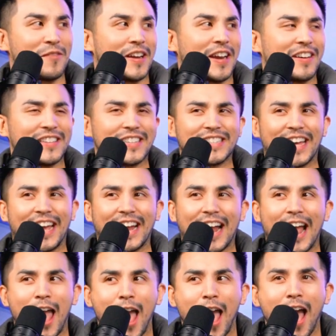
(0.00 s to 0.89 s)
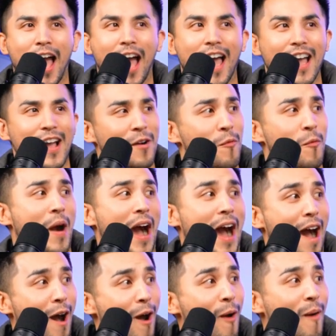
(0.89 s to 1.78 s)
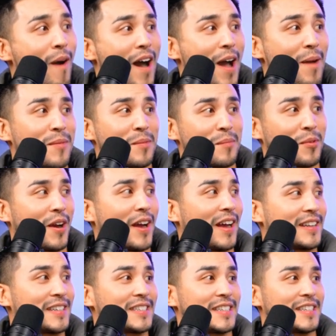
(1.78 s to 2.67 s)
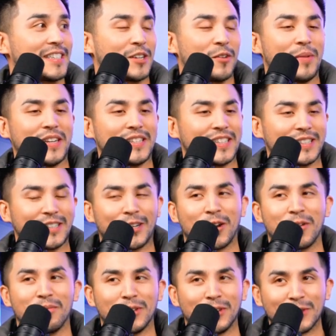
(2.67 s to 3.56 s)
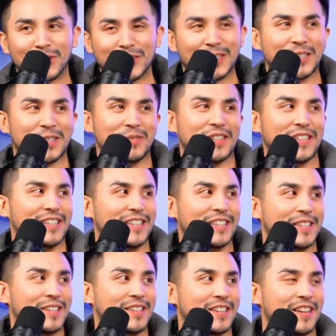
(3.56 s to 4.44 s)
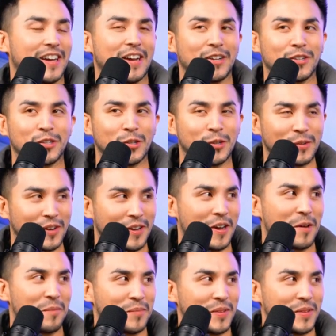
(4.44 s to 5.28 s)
And I was just like, wow, I'm impressed. So basically her immune system needed a tune-up.